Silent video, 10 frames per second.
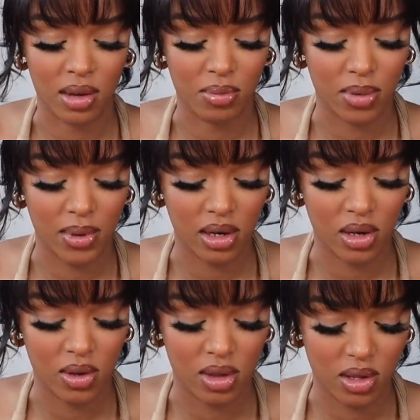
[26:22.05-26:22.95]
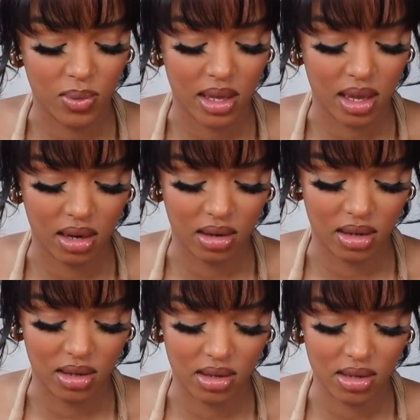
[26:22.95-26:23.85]
I'm probably going to do it this weekend
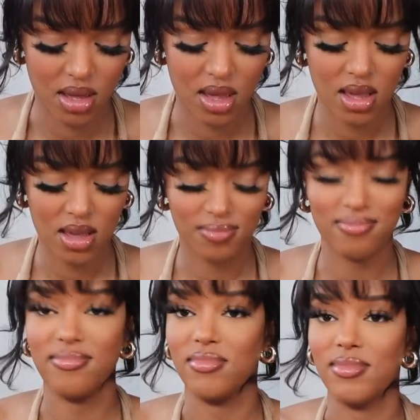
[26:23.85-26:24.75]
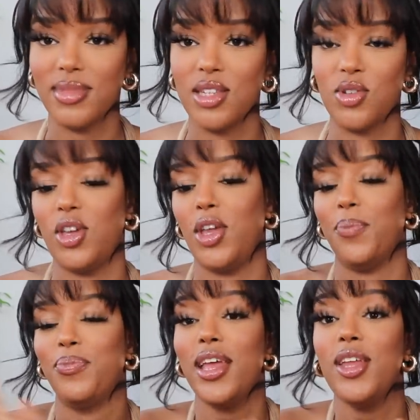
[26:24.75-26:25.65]
because mm, it's not
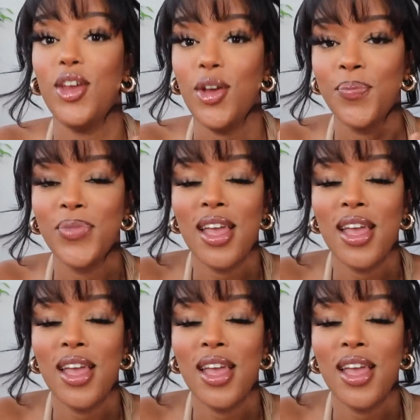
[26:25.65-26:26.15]
cute. Thank